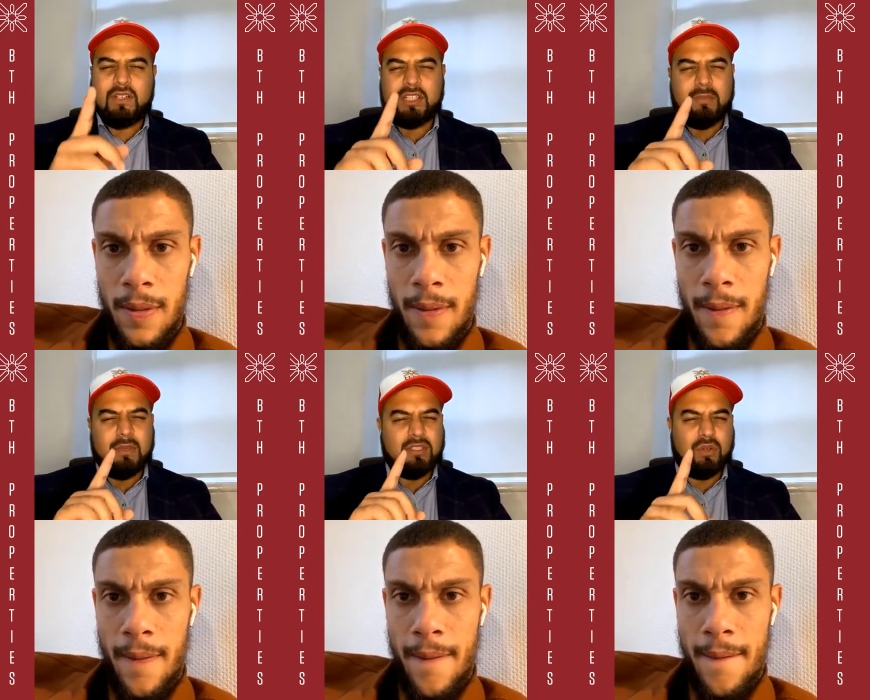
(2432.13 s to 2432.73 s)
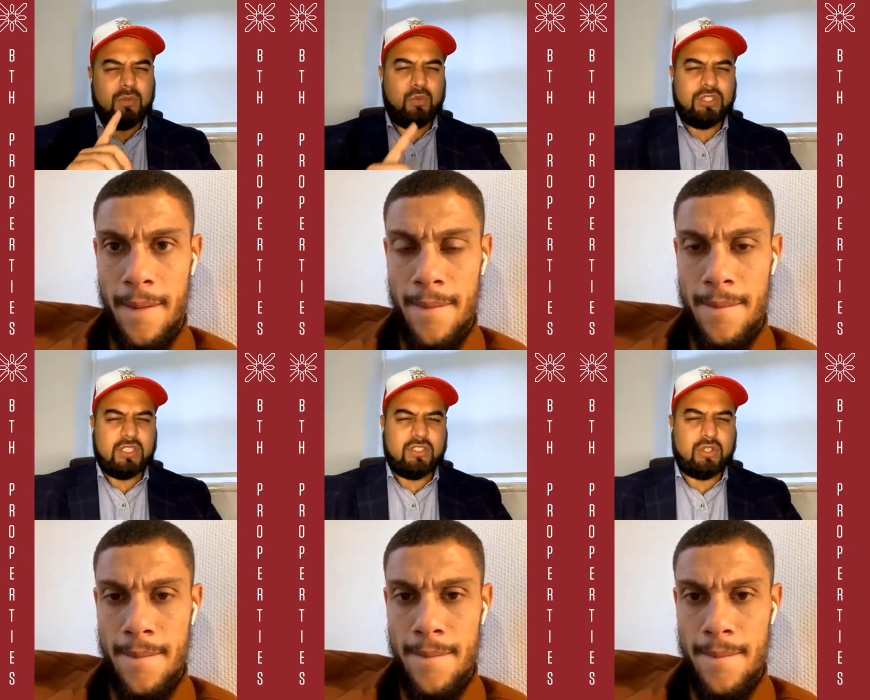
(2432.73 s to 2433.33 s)
Speaker 1: time I saw him was
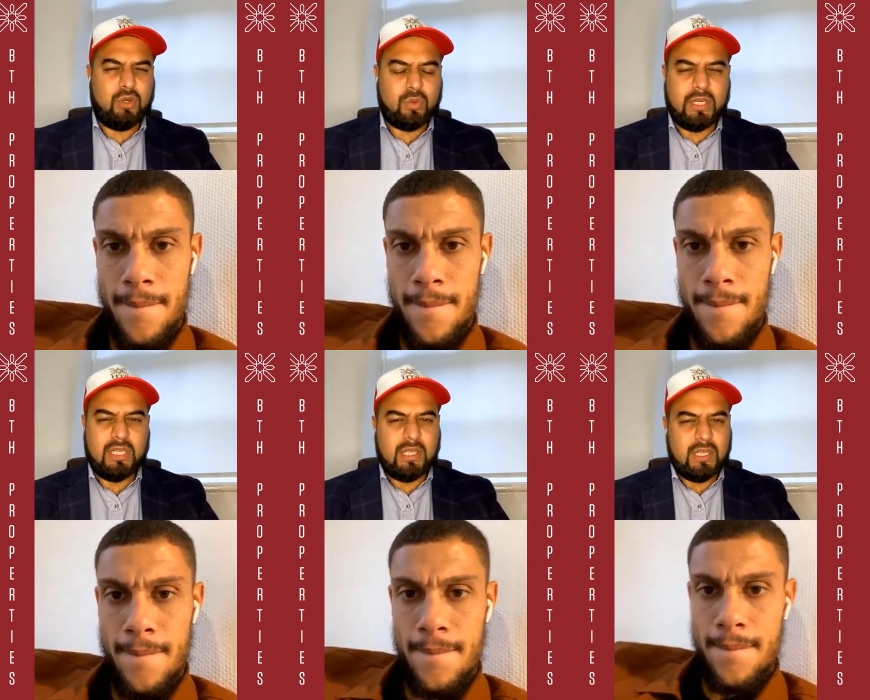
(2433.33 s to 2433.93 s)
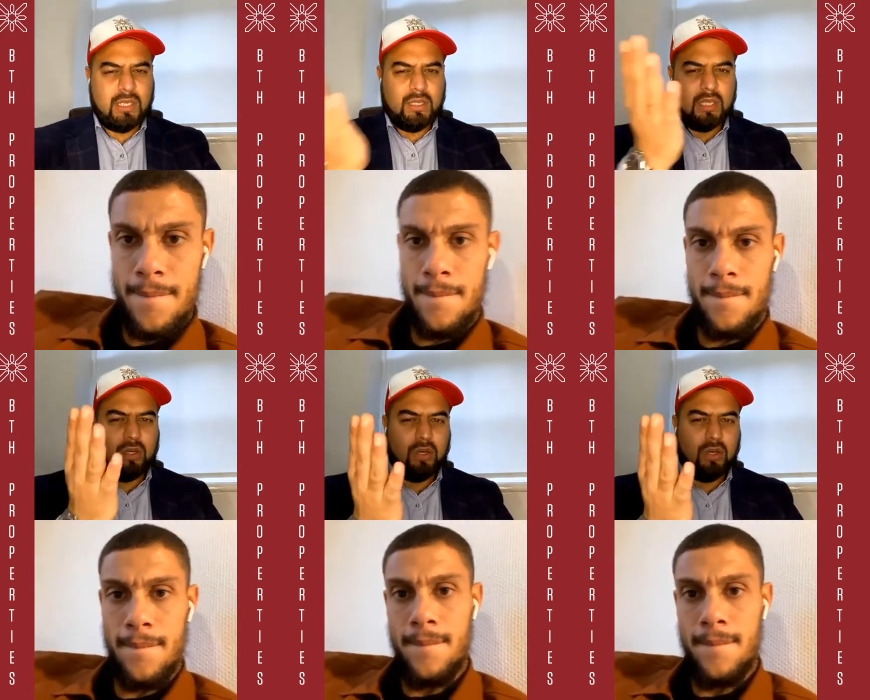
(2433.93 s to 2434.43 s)
at Stoke when they they got